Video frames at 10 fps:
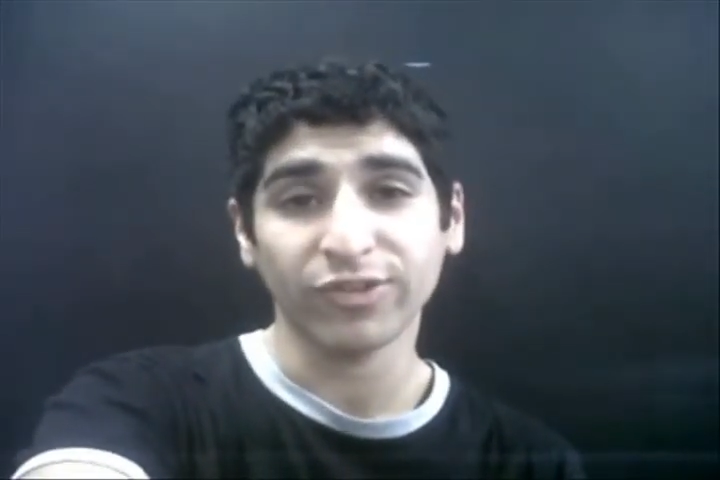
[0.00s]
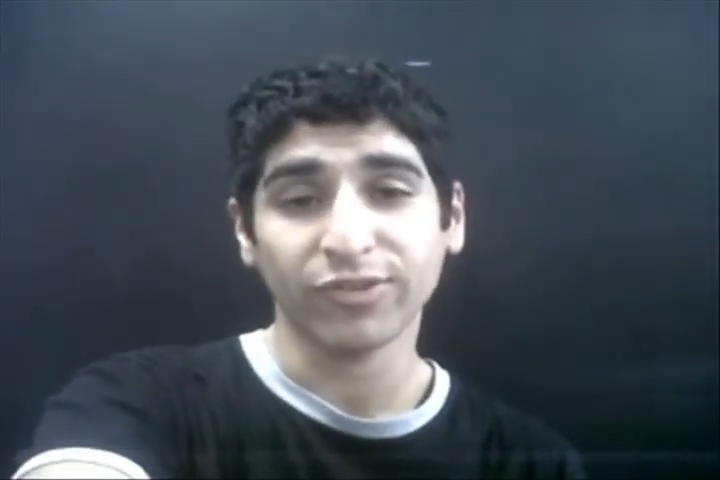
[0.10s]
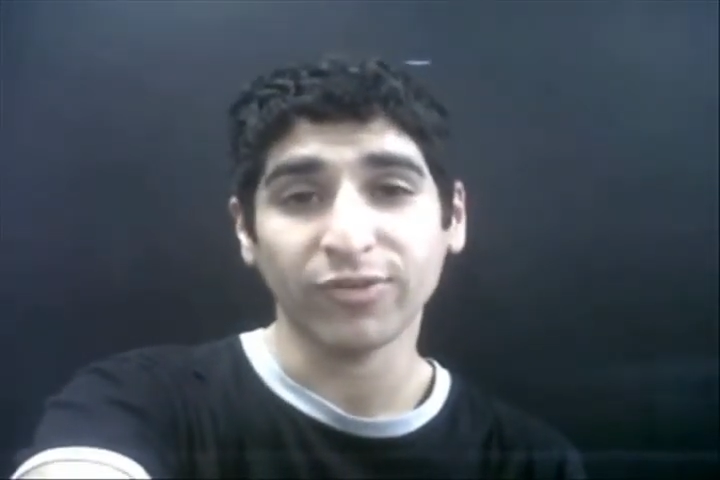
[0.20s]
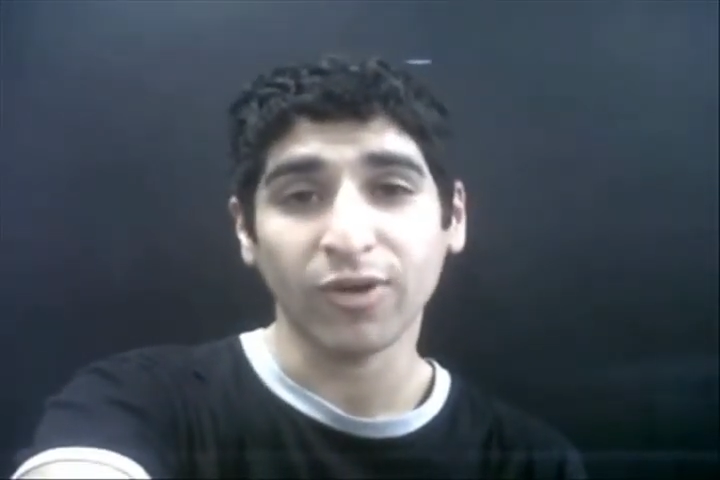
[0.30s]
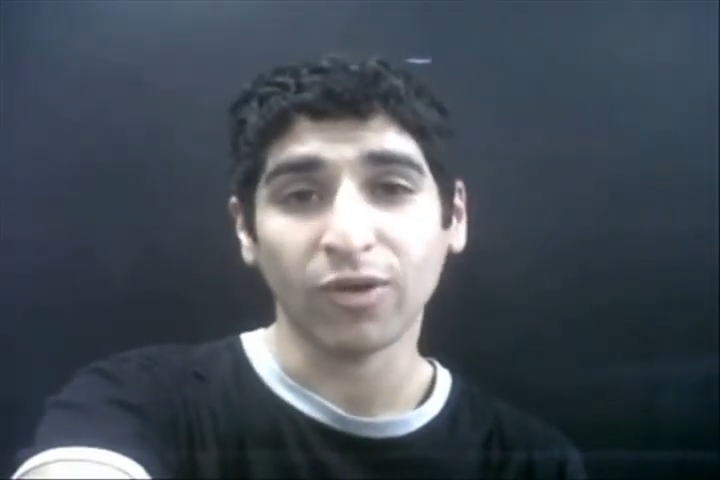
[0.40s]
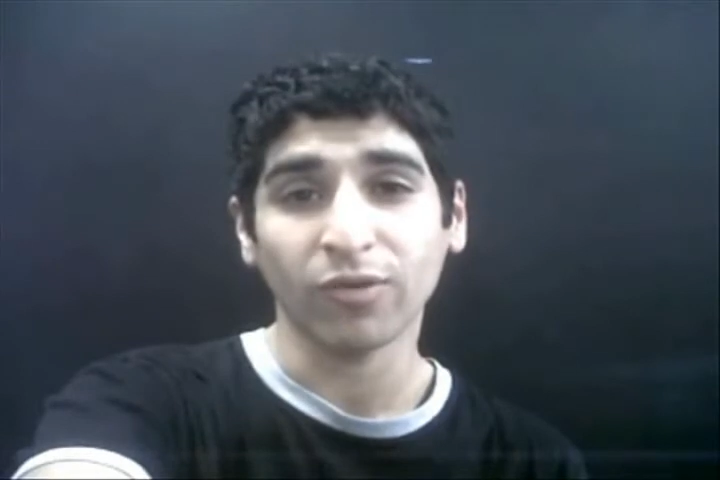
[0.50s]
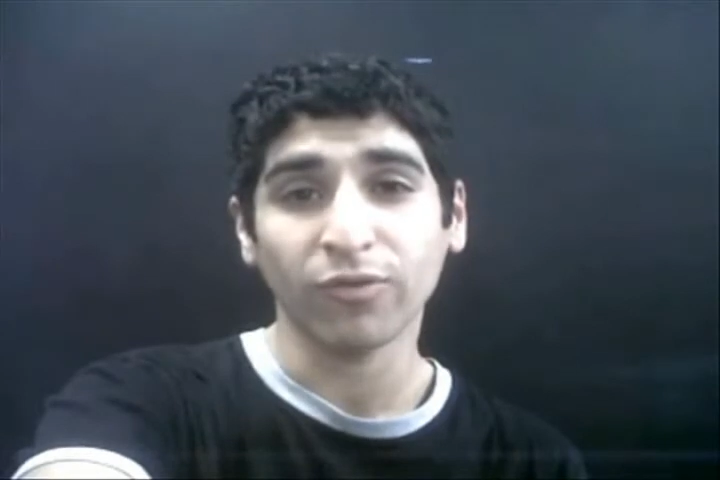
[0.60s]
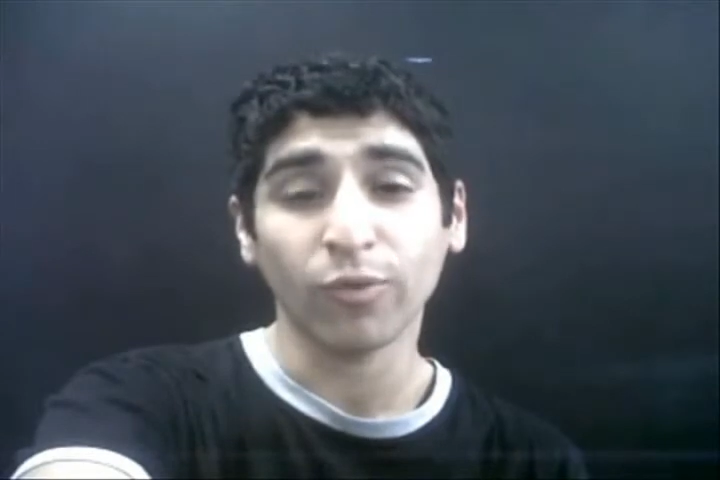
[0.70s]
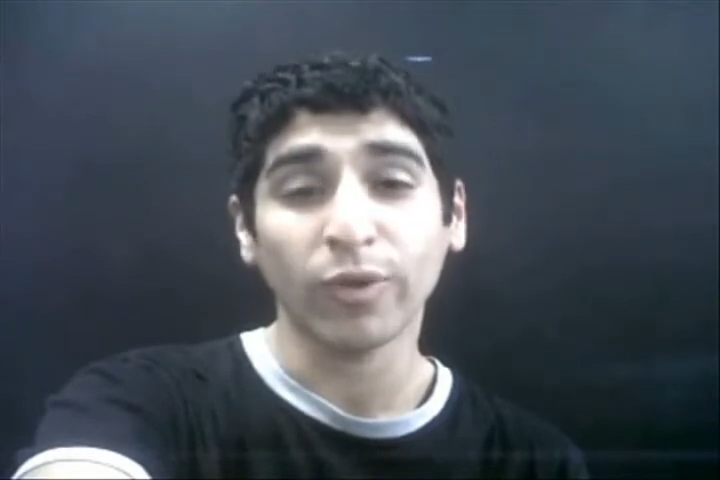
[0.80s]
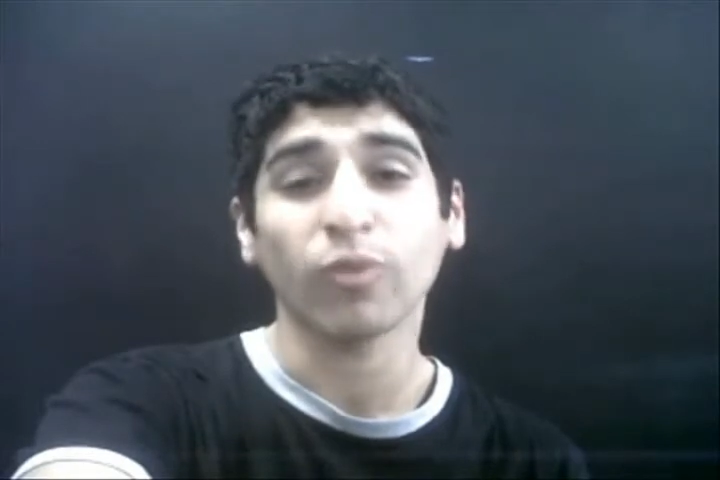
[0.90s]
fall for
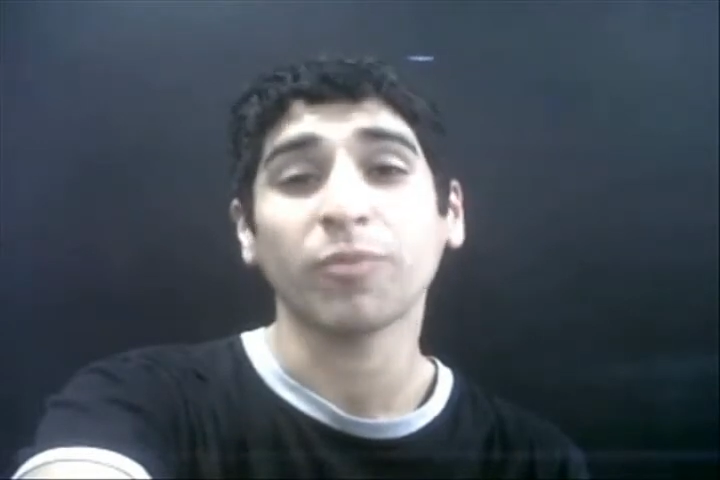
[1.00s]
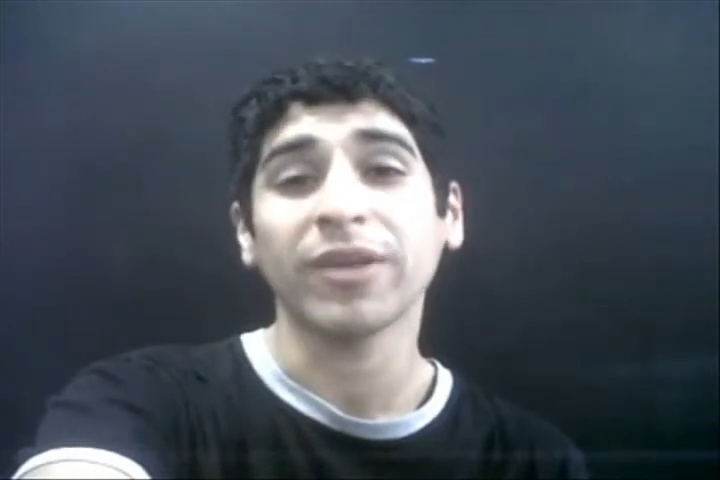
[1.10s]
what will be a